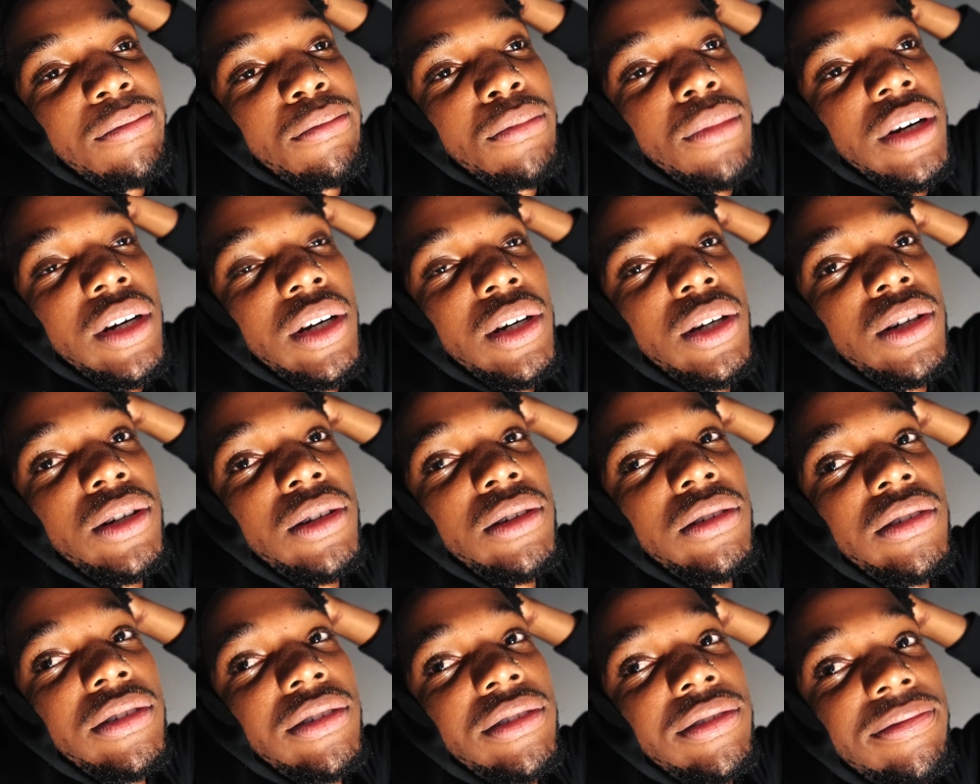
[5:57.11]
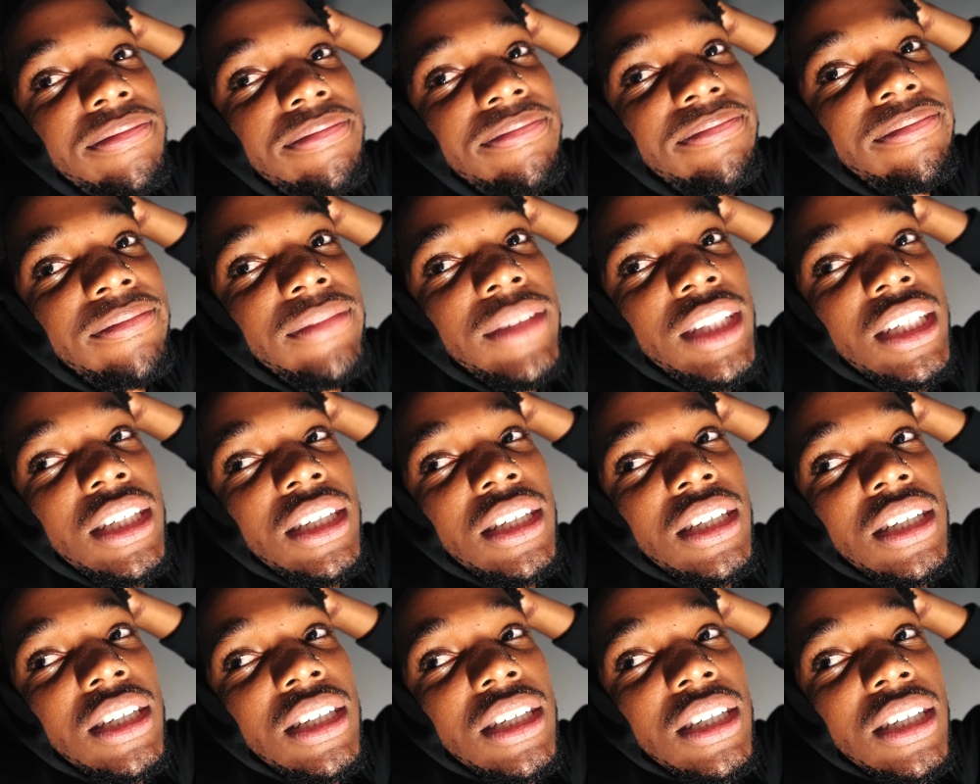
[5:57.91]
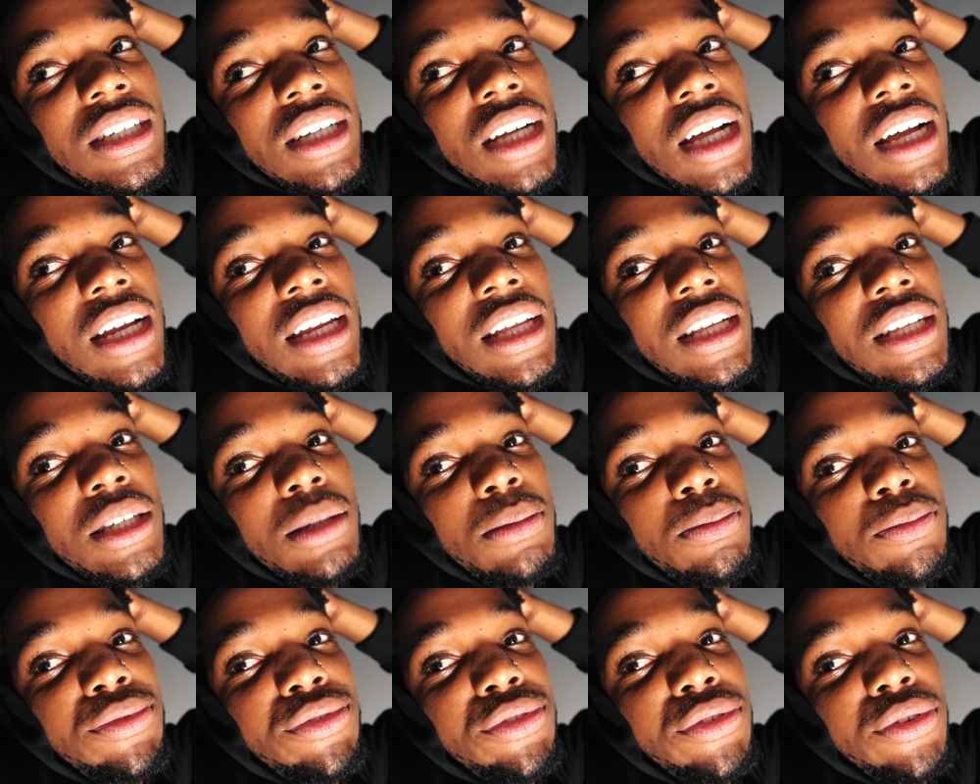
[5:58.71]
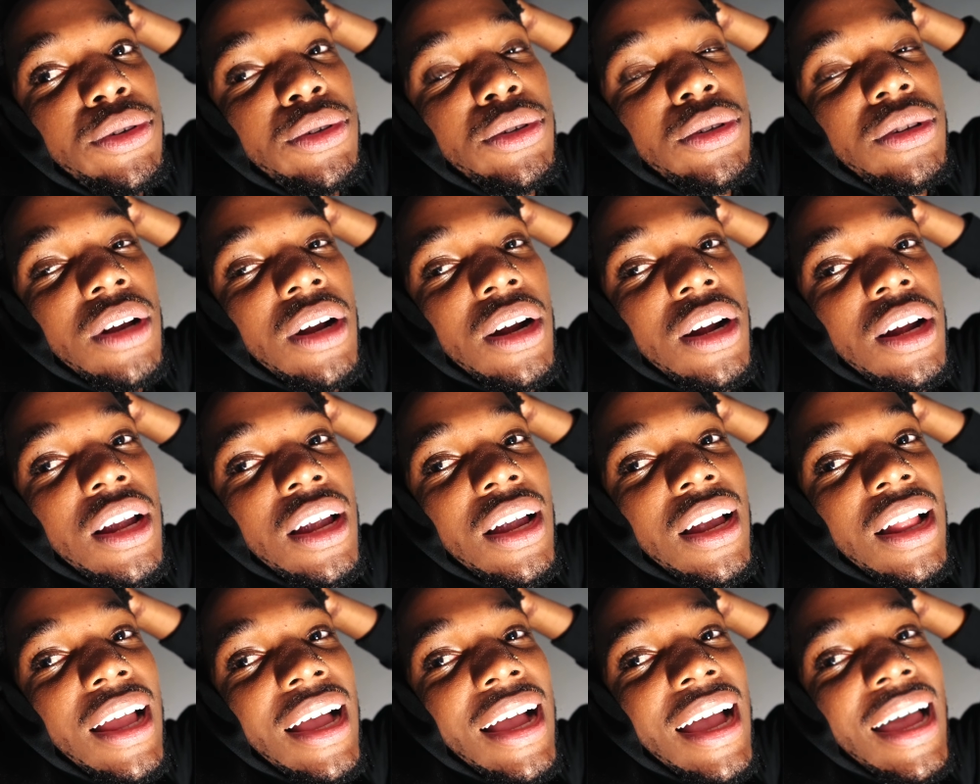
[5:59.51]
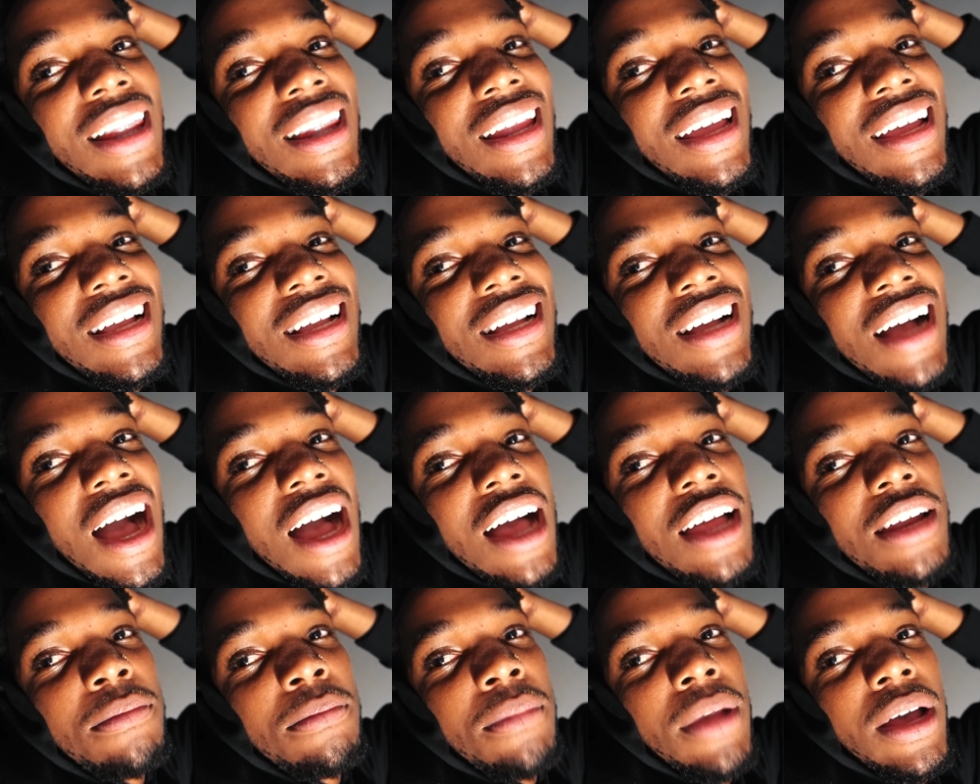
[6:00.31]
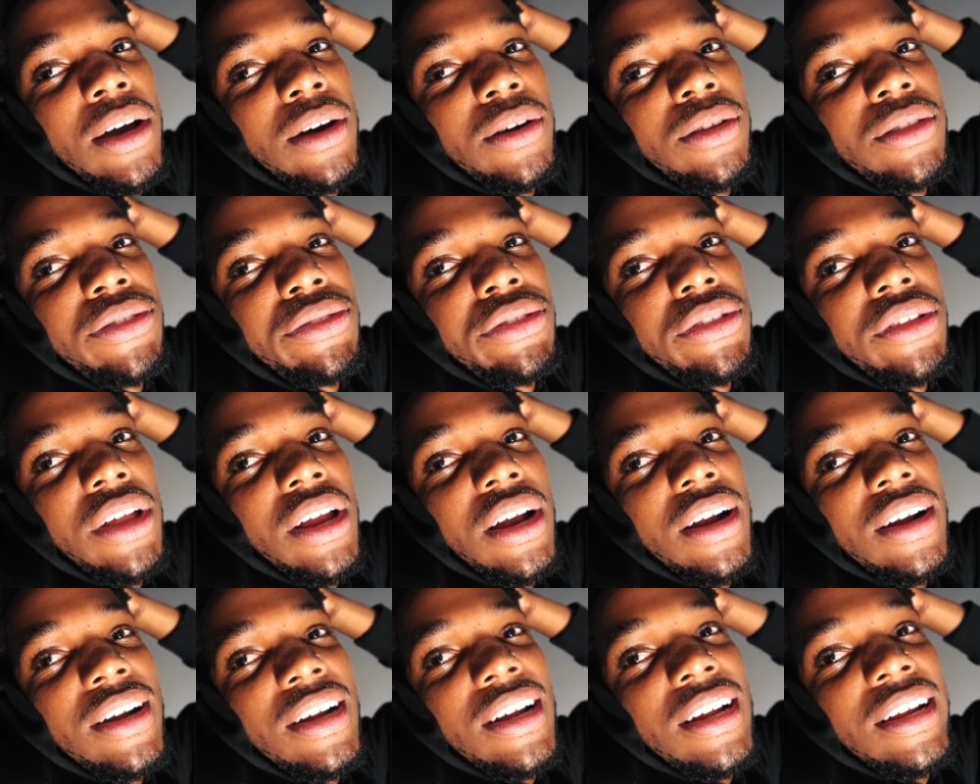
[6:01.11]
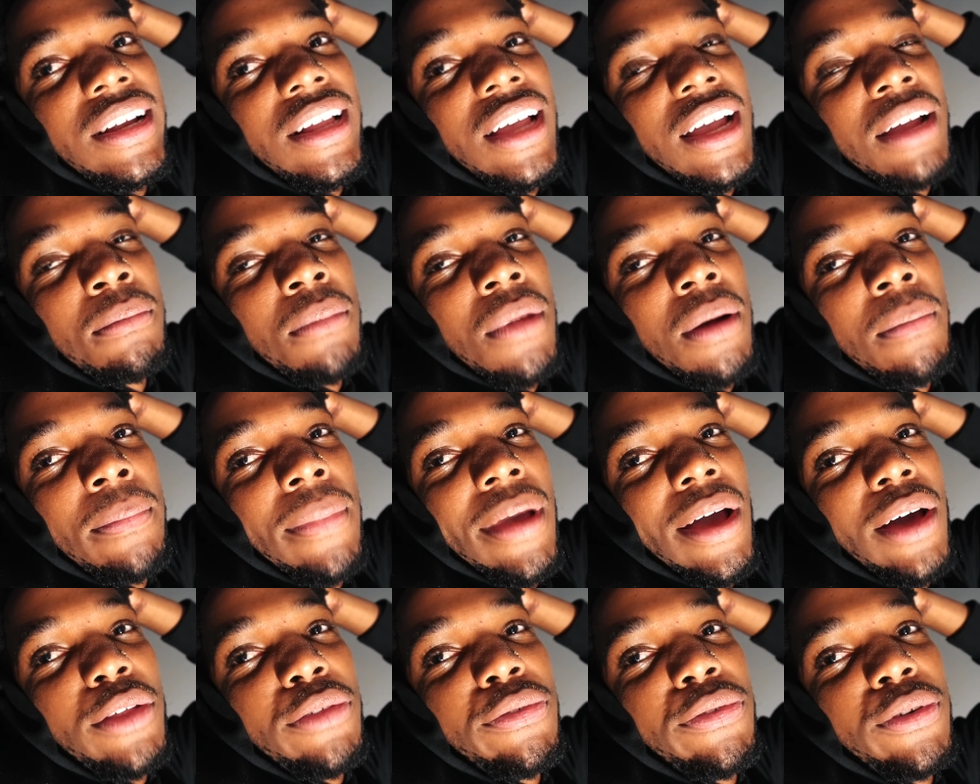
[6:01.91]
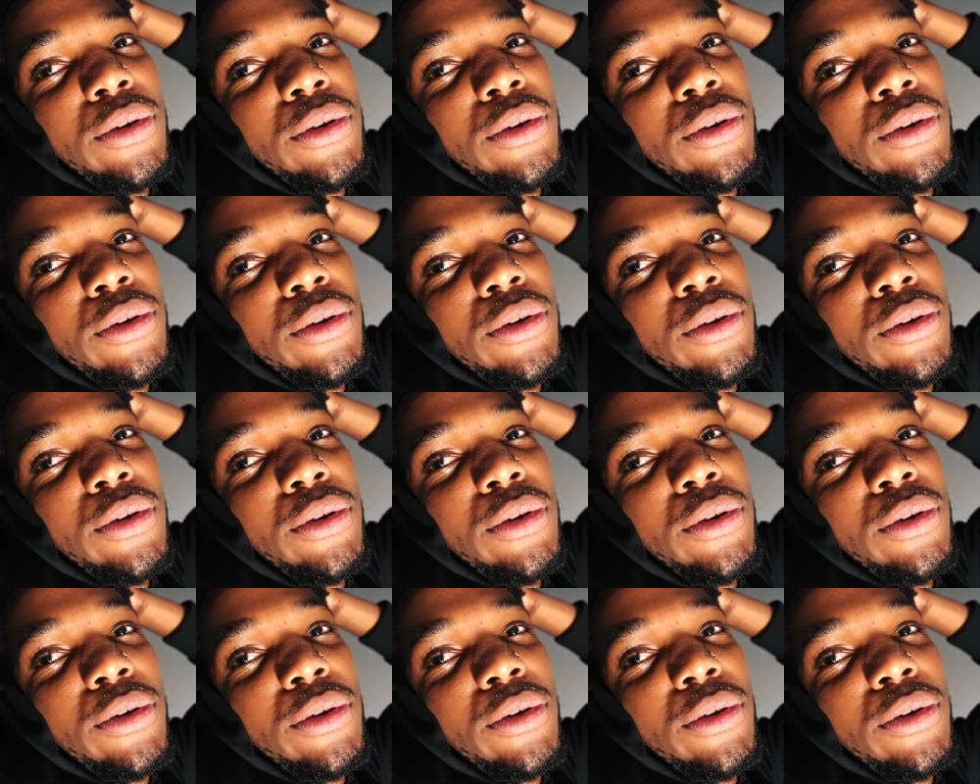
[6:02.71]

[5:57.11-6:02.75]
Bro, I need some fruit. I got like cotton mouth. Like my mouth